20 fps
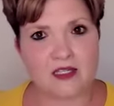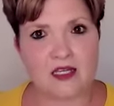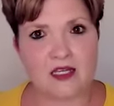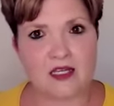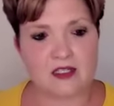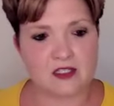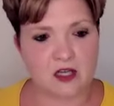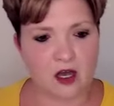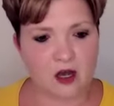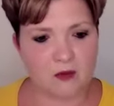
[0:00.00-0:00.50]

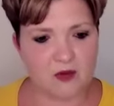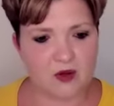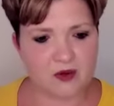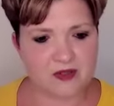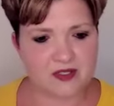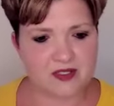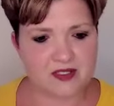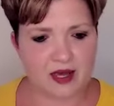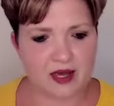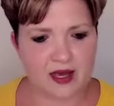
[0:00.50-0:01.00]
It's
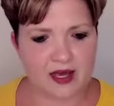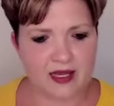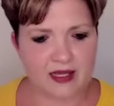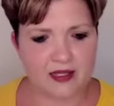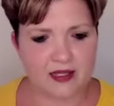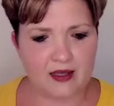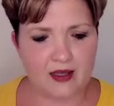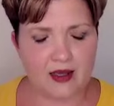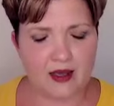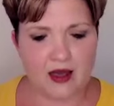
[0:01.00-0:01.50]
almost
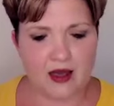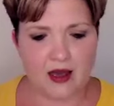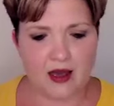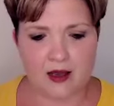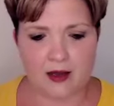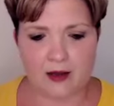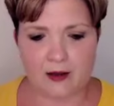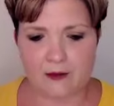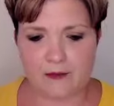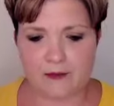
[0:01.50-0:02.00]
like,
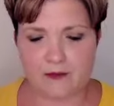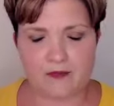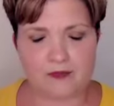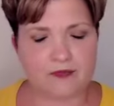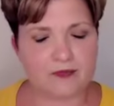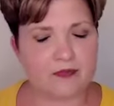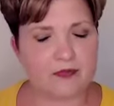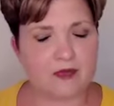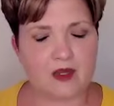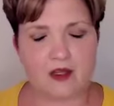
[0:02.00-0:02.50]

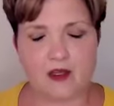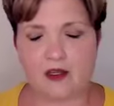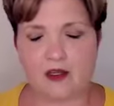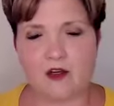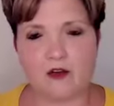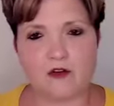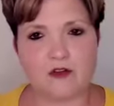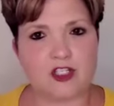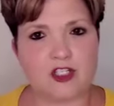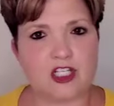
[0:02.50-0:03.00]
um,
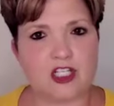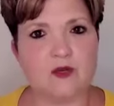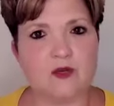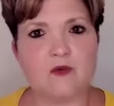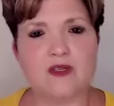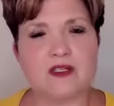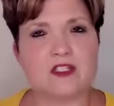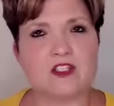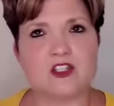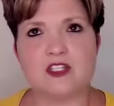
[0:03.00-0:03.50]
you know, she
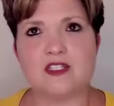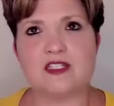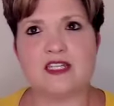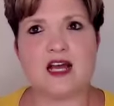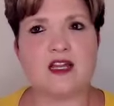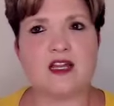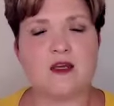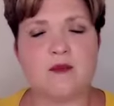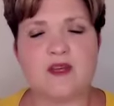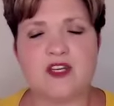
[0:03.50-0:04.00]
was, she's mm-hmm.
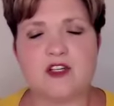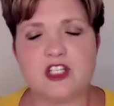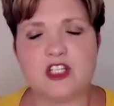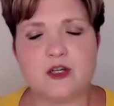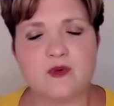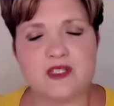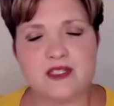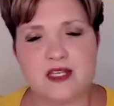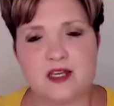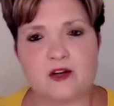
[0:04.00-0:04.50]
telling me she
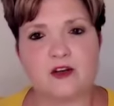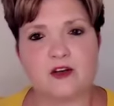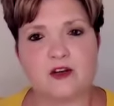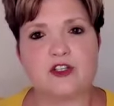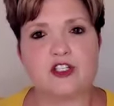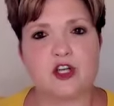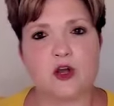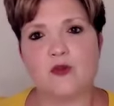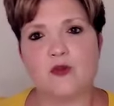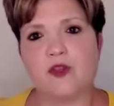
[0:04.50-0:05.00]
was there to
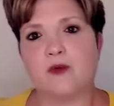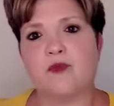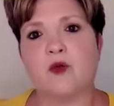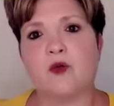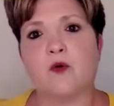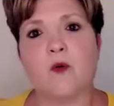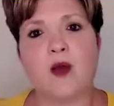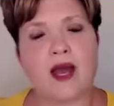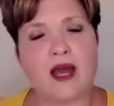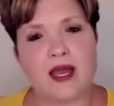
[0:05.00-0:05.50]
show them
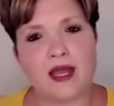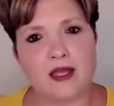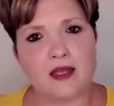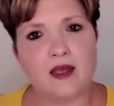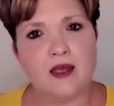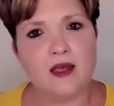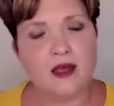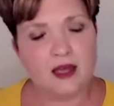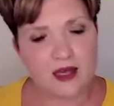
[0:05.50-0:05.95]
the way.